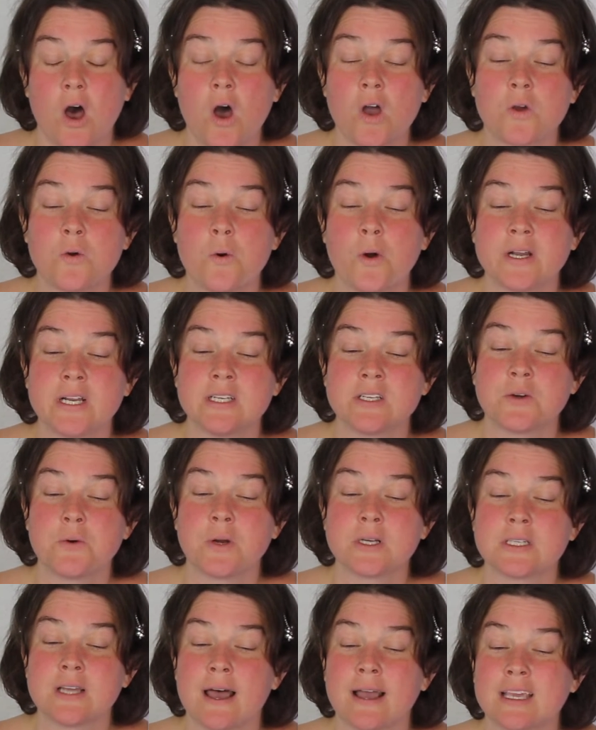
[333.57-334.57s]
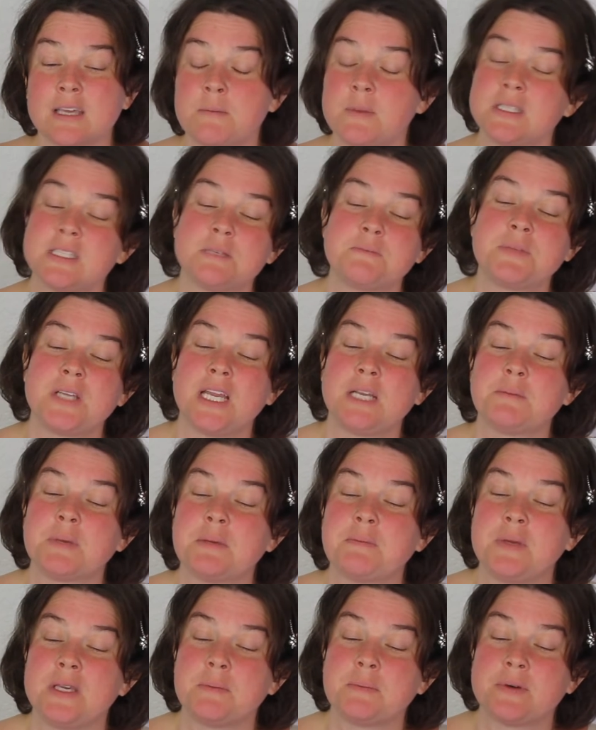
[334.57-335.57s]
According to court documents obtained
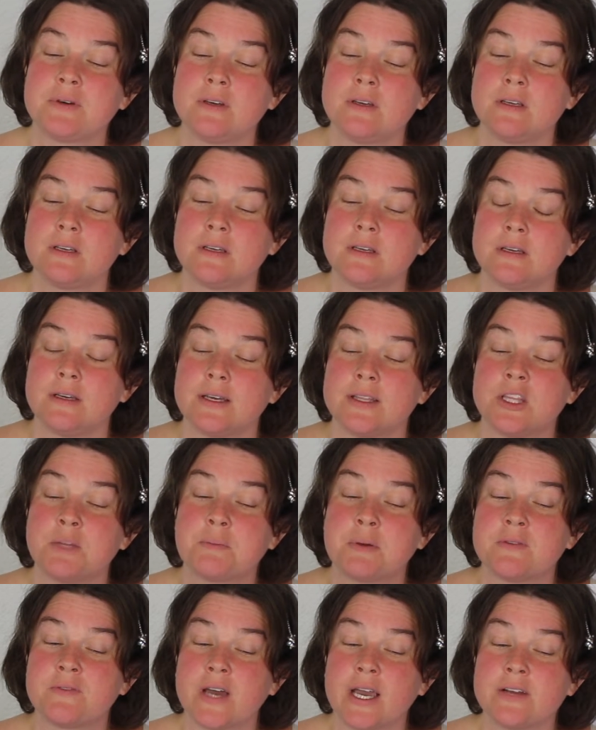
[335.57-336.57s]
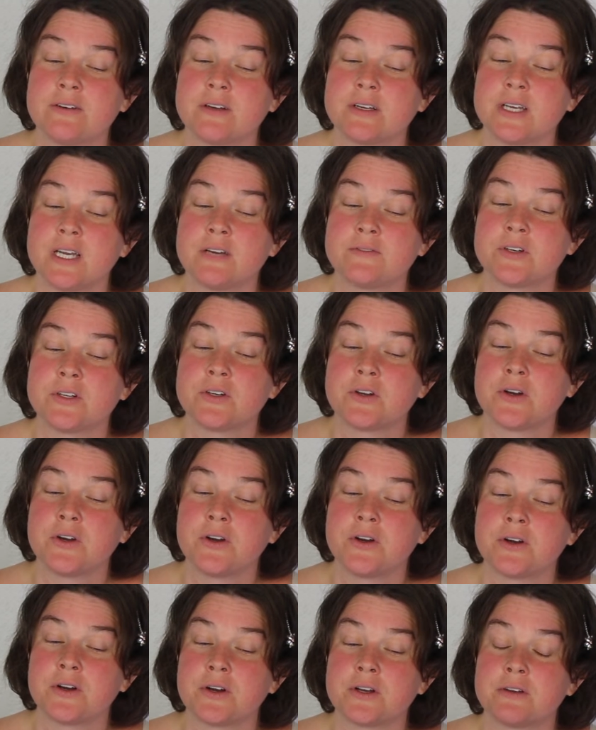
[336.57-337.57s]
by People, the provider covered
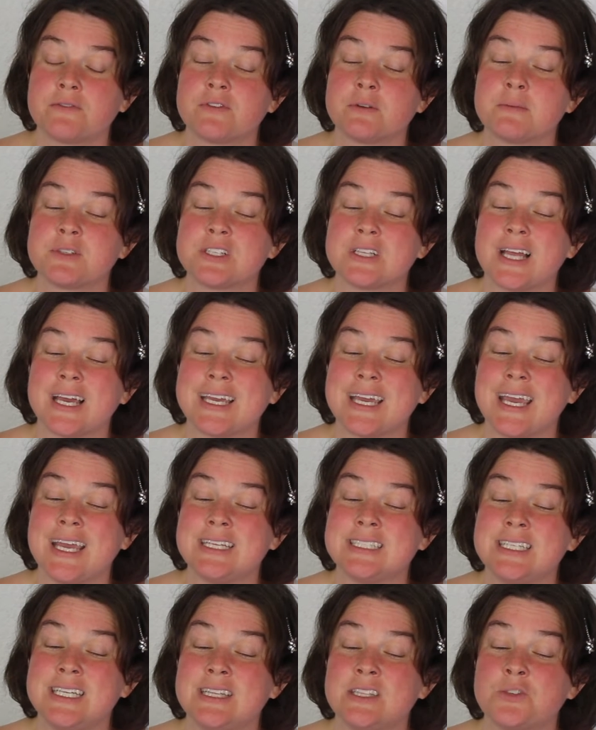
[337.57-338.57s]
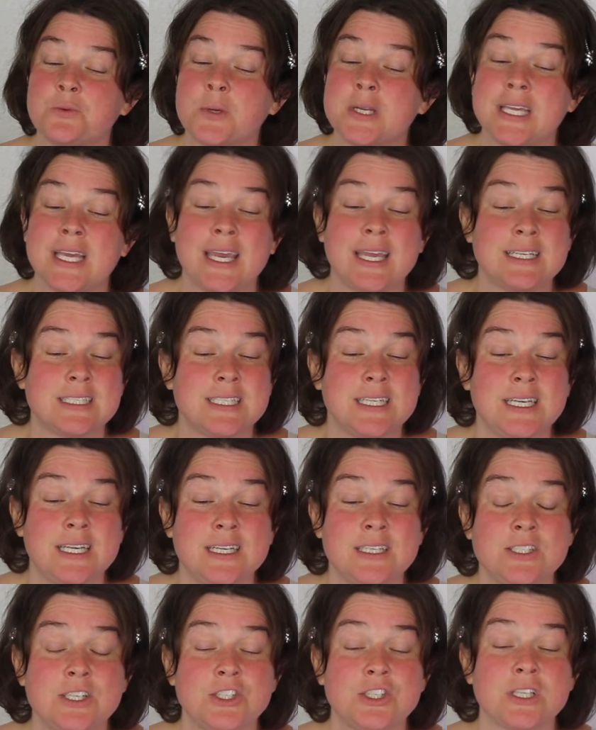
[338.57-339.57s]
heard from July 18,
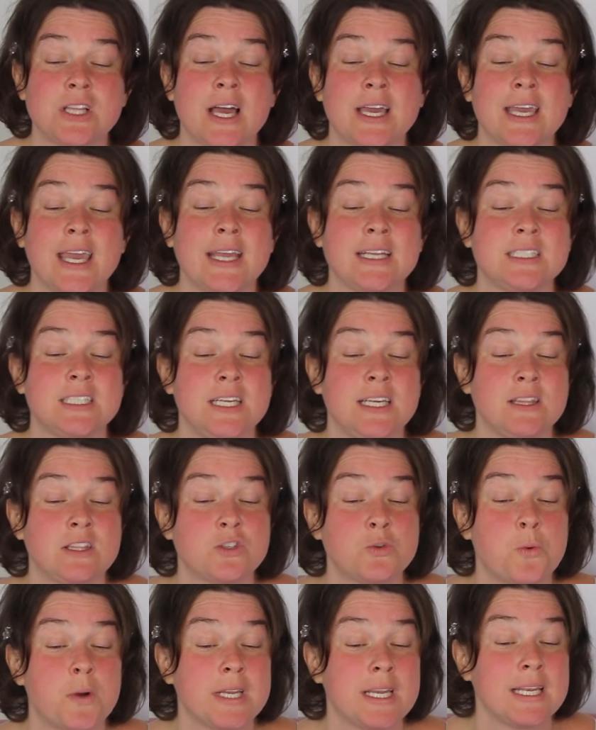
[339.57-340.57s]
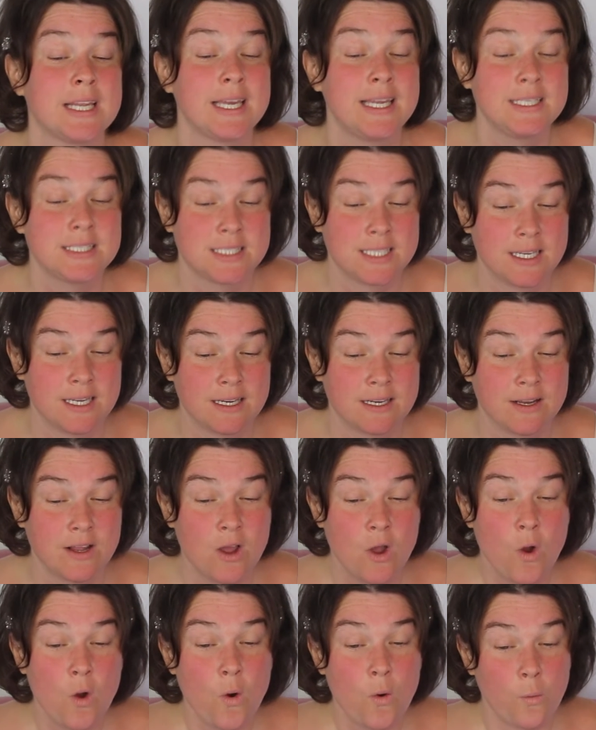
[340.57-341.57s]
2018 to July 18, 2019,
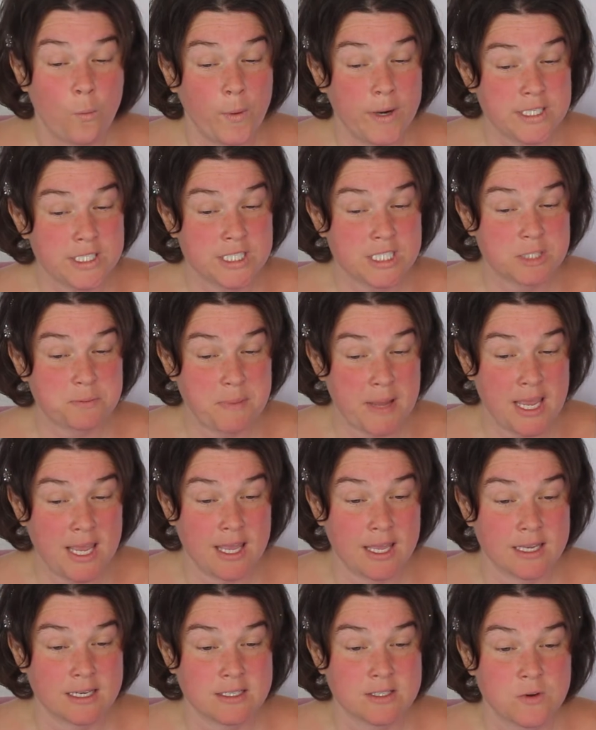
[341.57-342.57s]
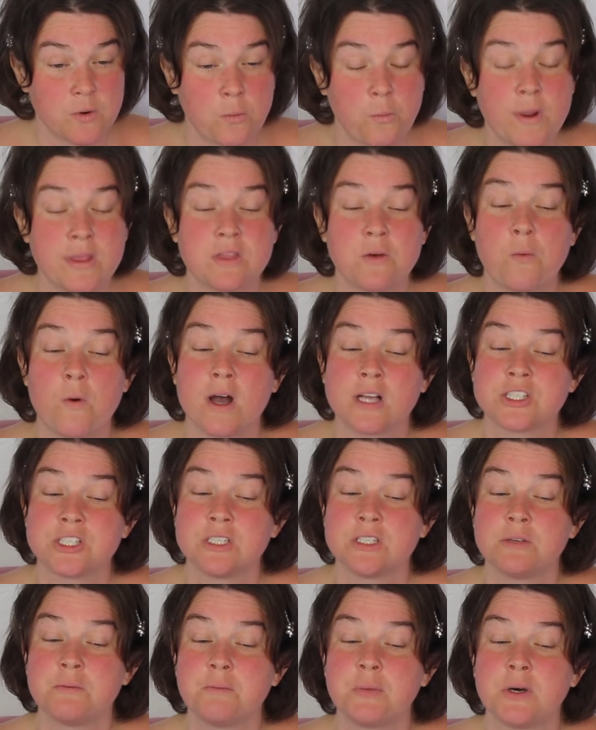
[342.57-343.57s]
which spanned when the
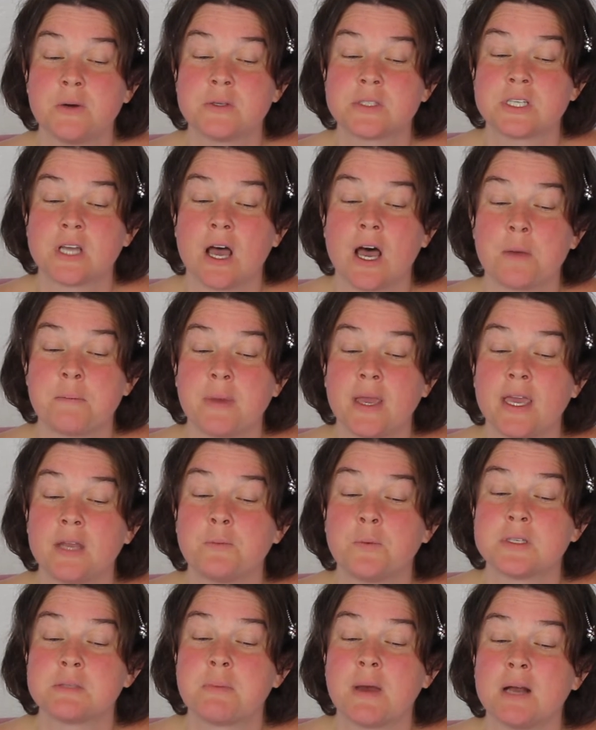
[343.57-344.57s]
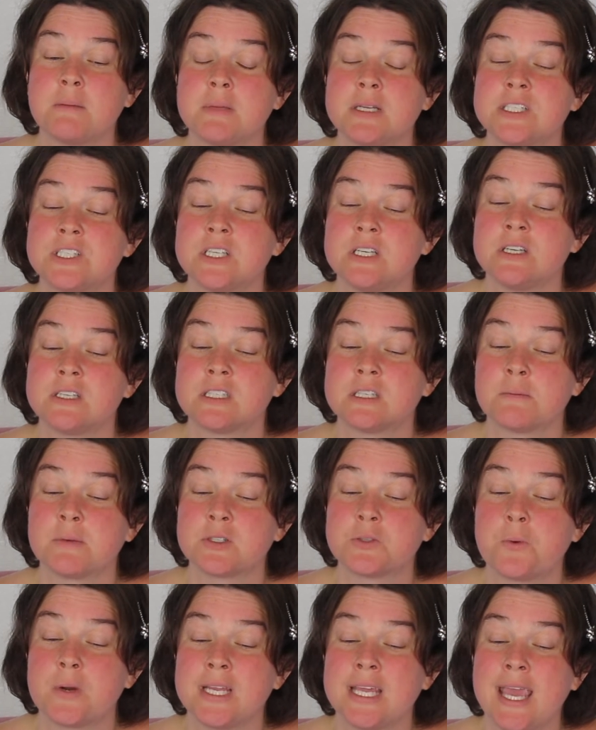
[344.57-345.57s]
Washington Post op ed was published in
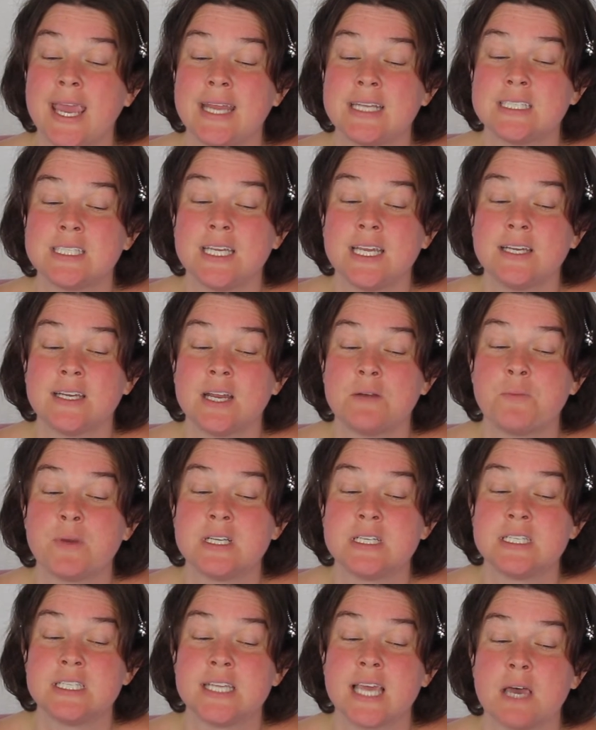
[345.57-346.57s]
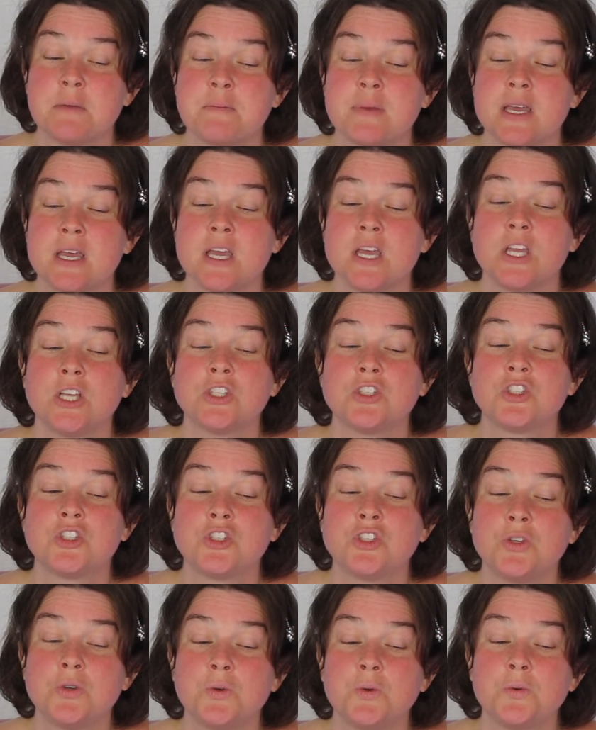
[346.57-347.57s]
December 2018 and when Depp
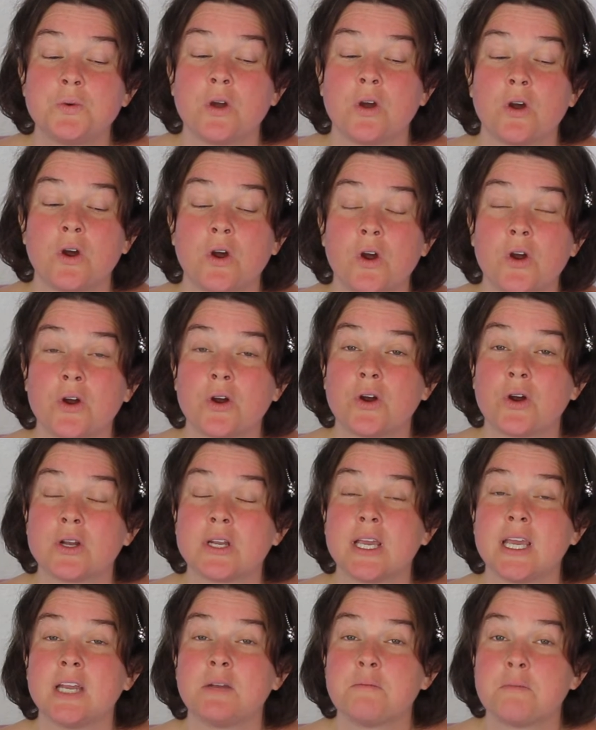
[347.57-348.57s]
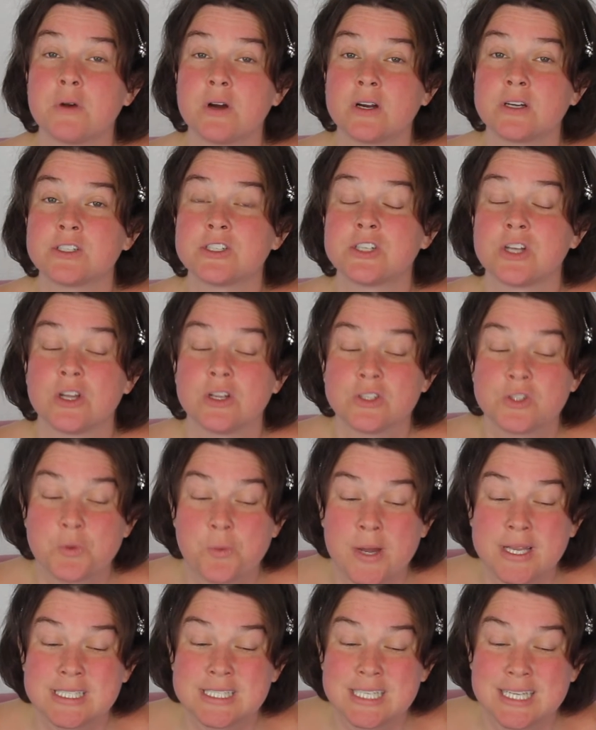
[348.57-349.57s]
sued Heard in March
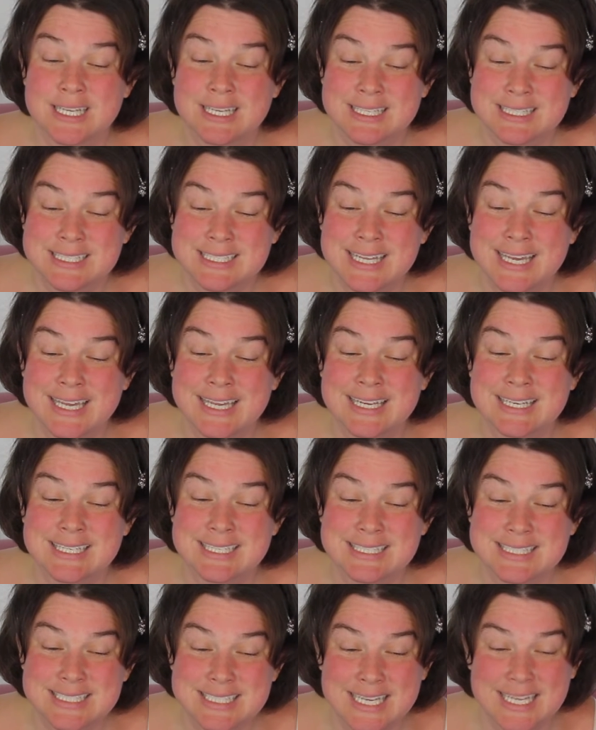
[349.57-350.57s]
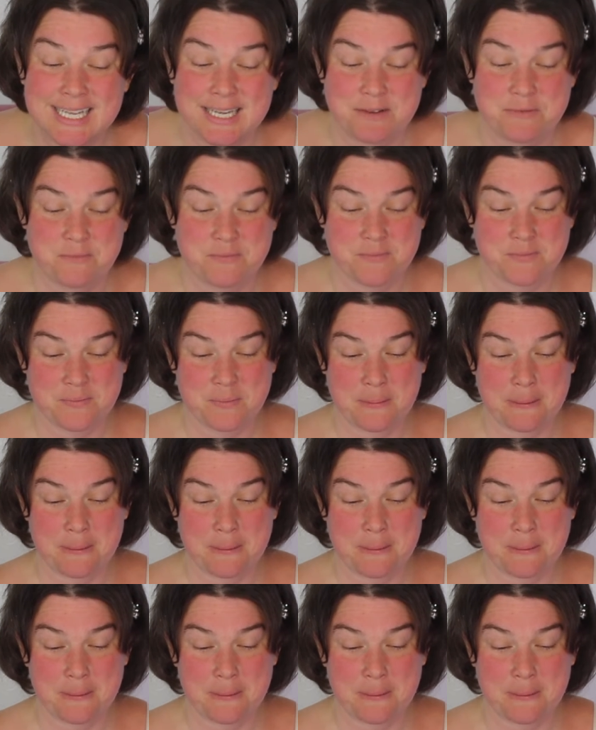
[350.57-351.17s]
2019.